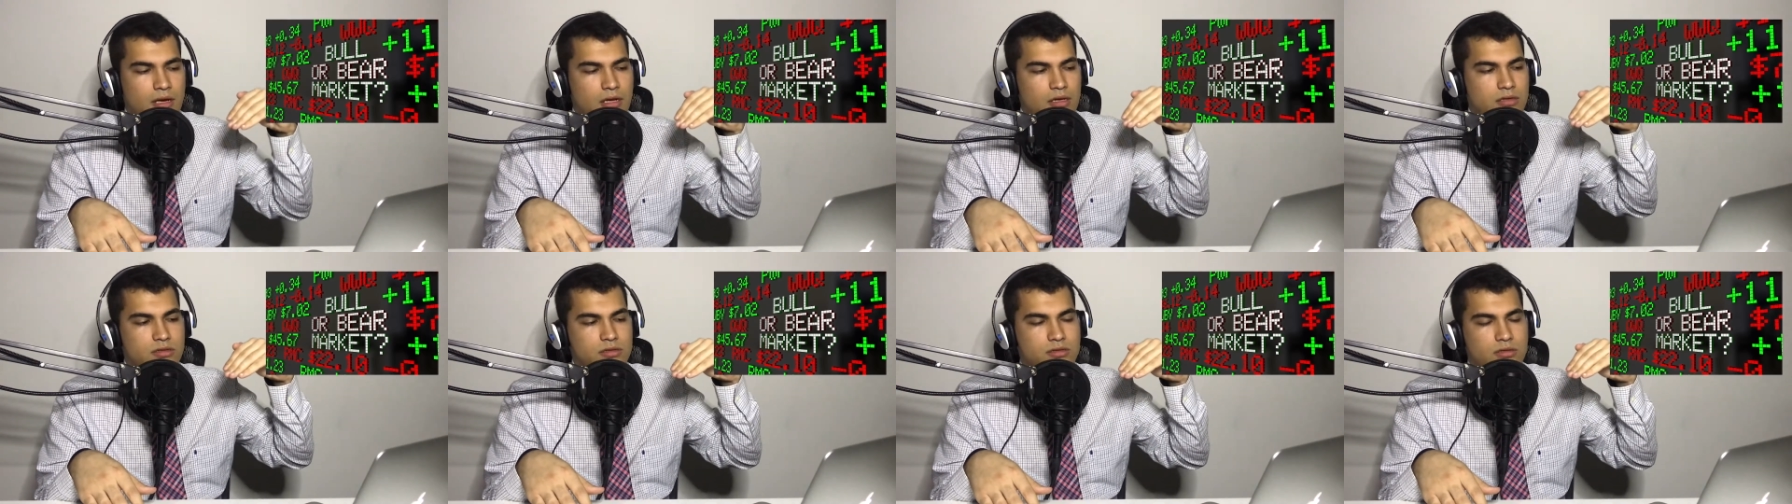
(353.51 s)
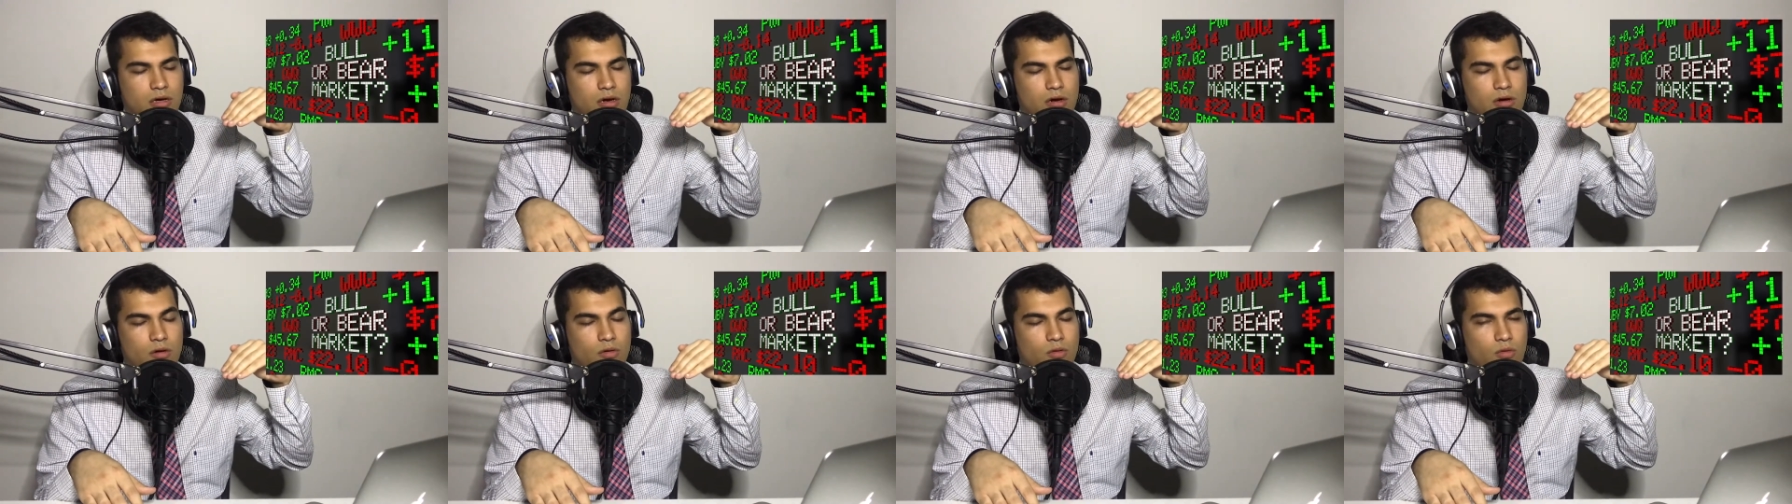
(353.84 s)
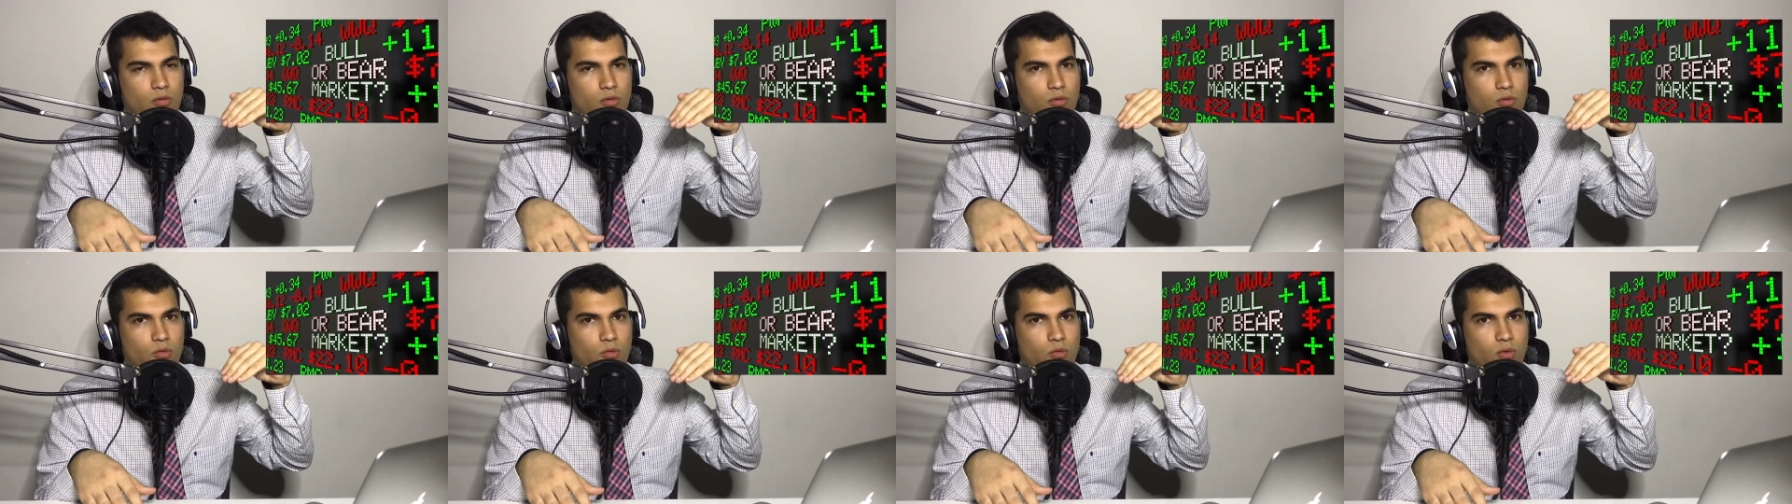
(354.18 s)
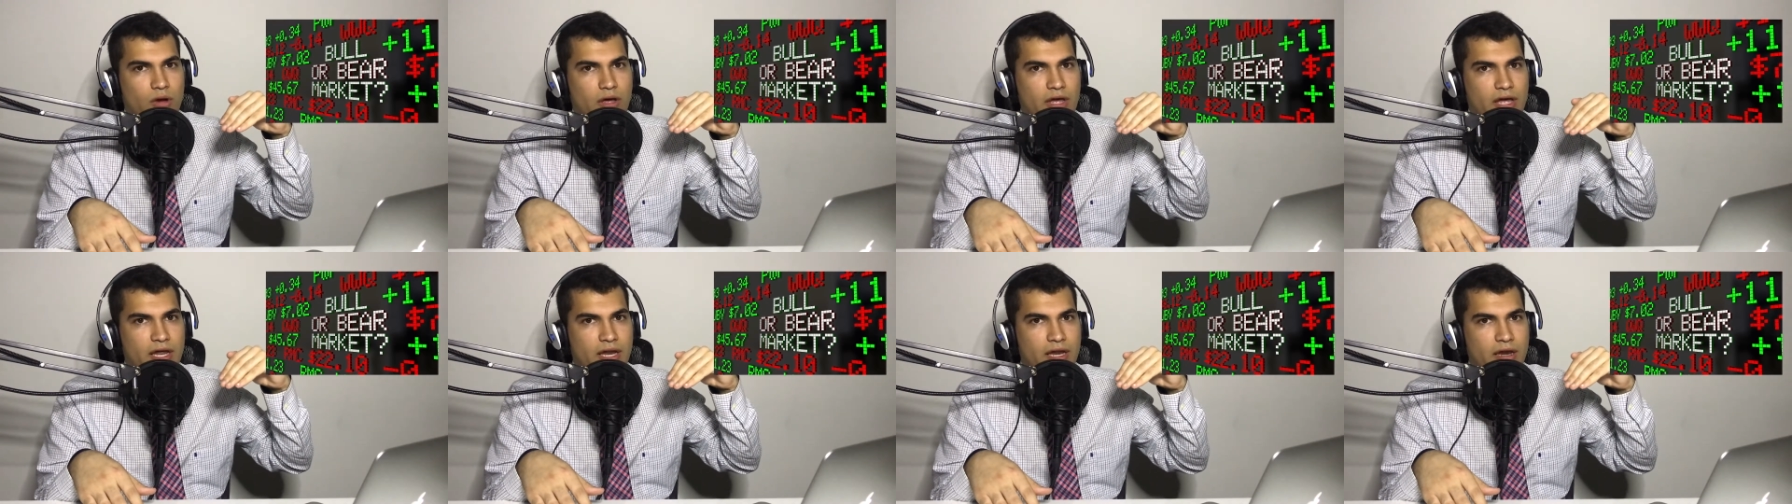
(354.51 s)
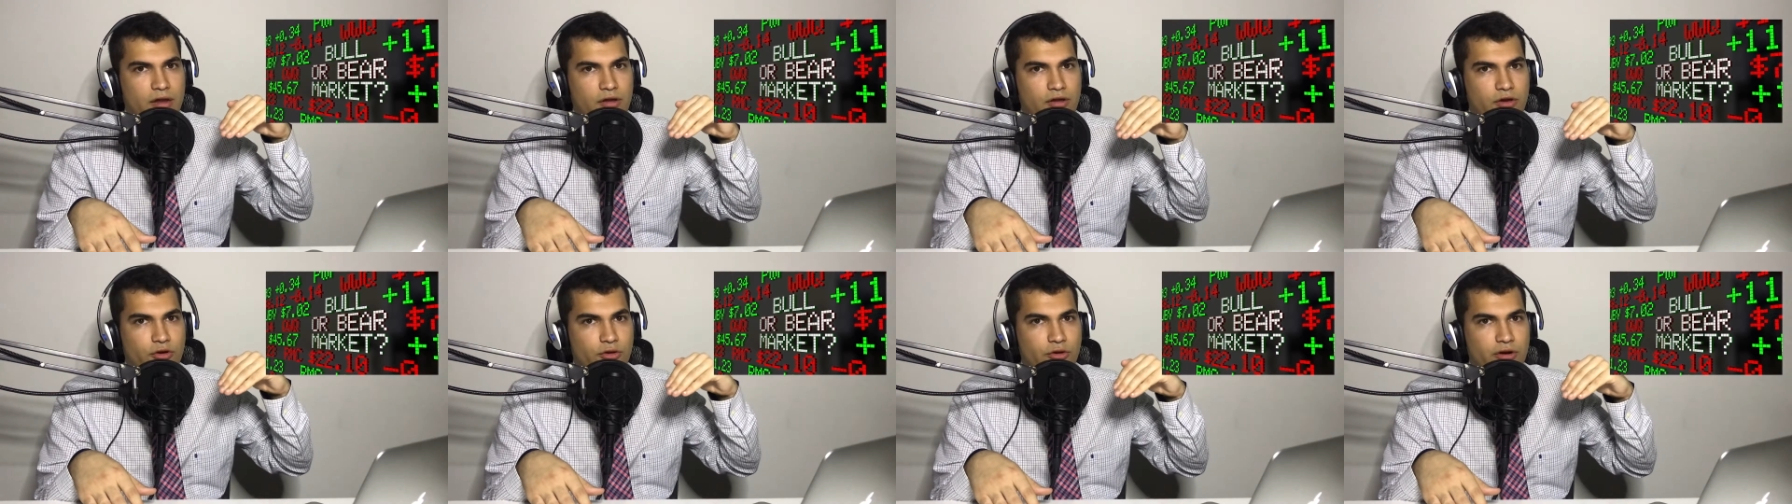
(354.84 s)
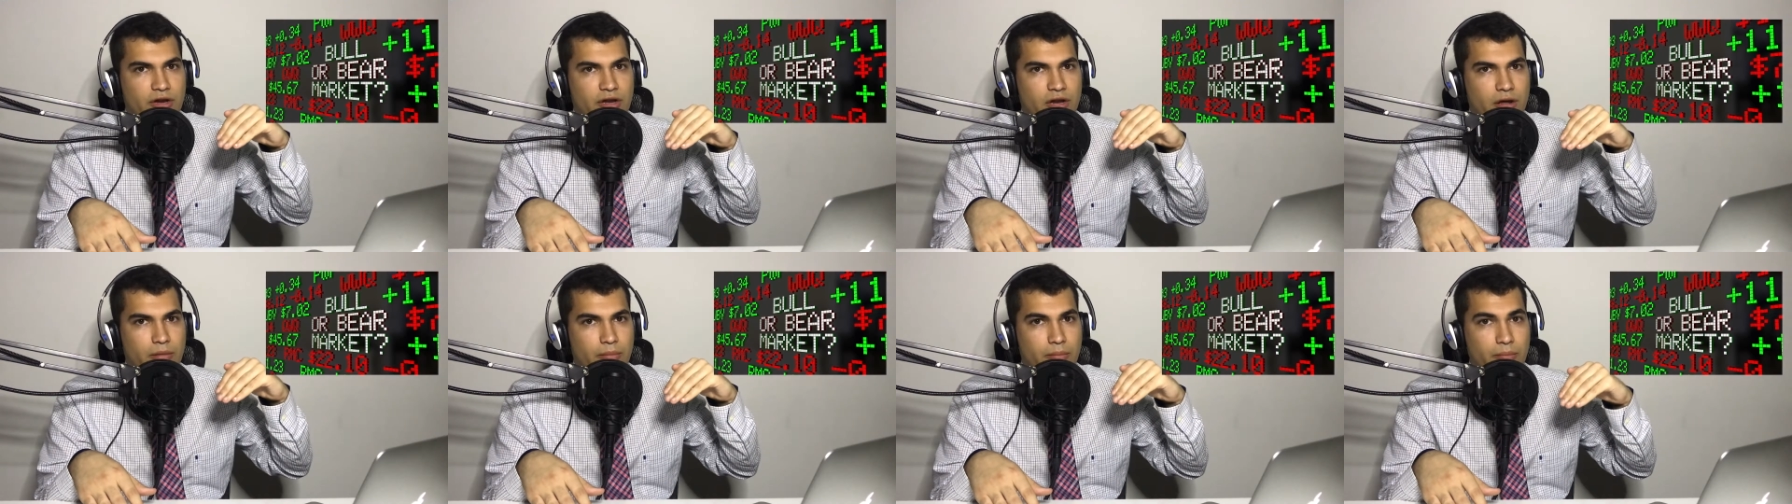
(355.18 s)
So when you're in a